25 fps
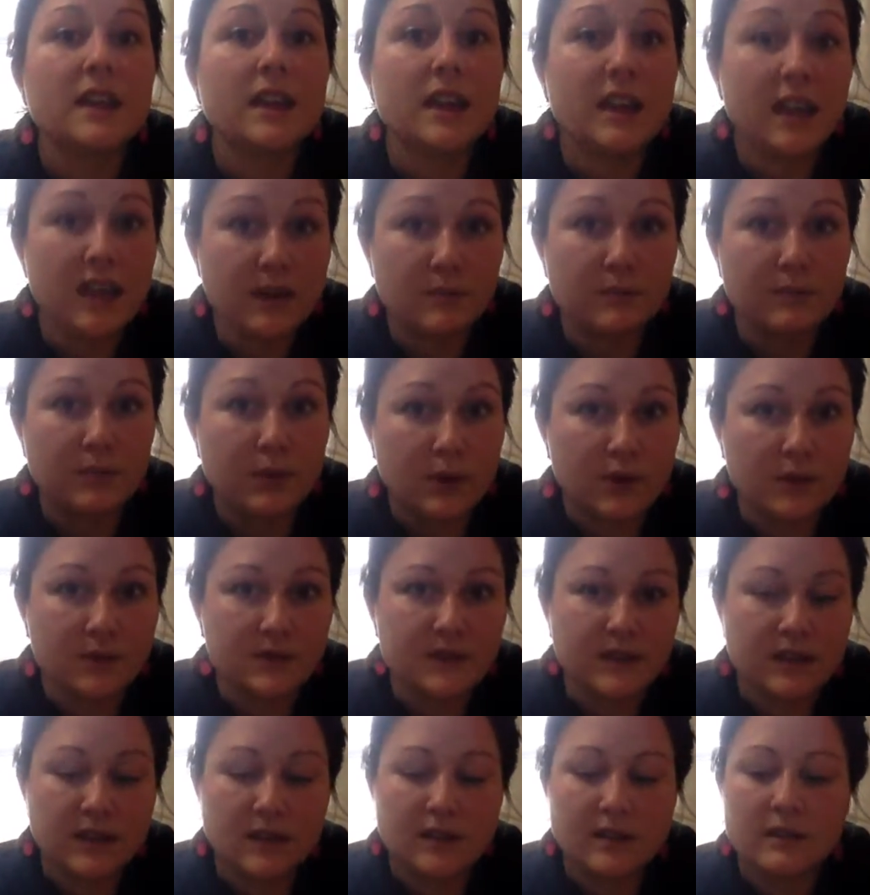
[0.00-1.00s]
in
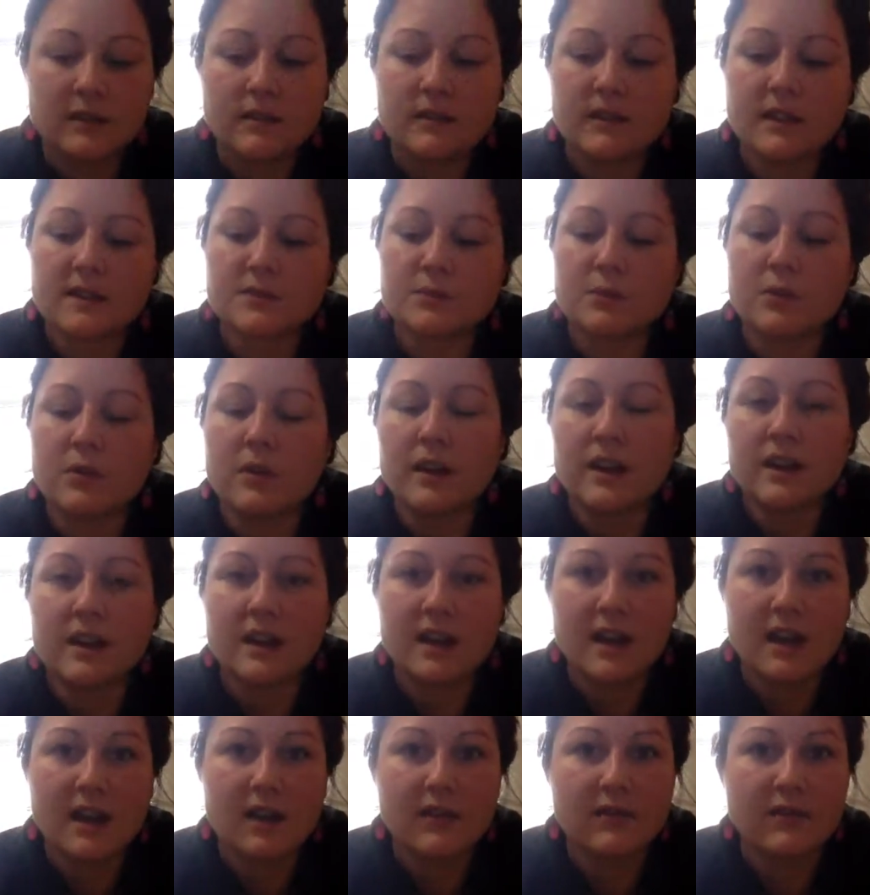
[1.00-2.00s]
person, that's
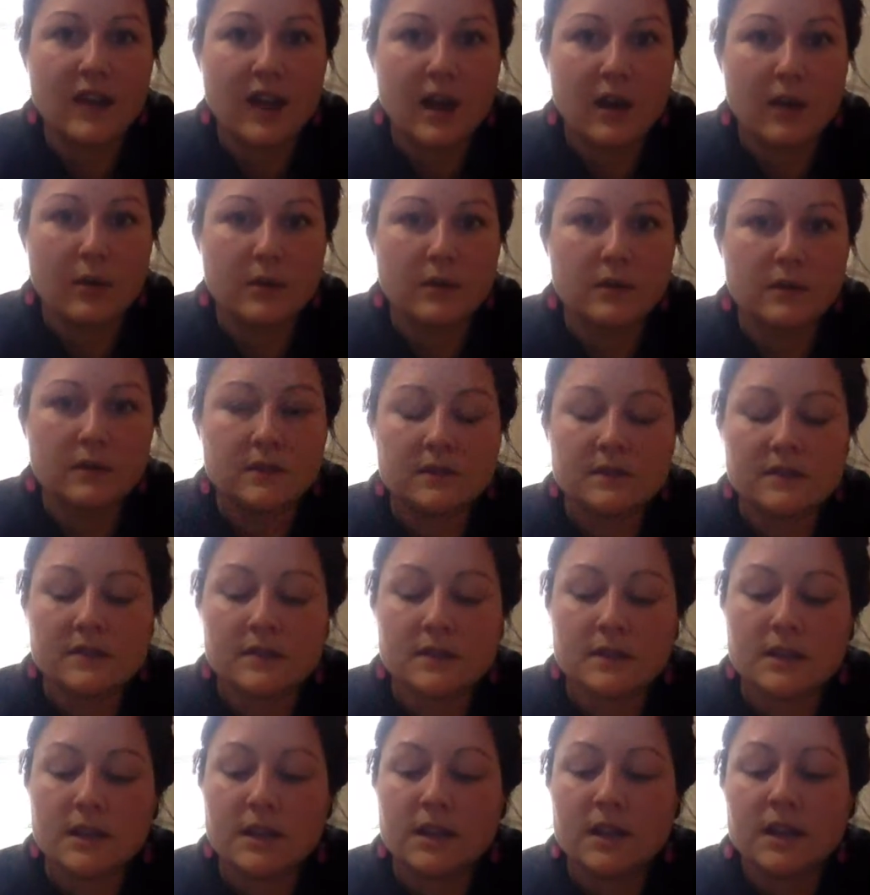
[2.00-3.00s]
1.5 hours.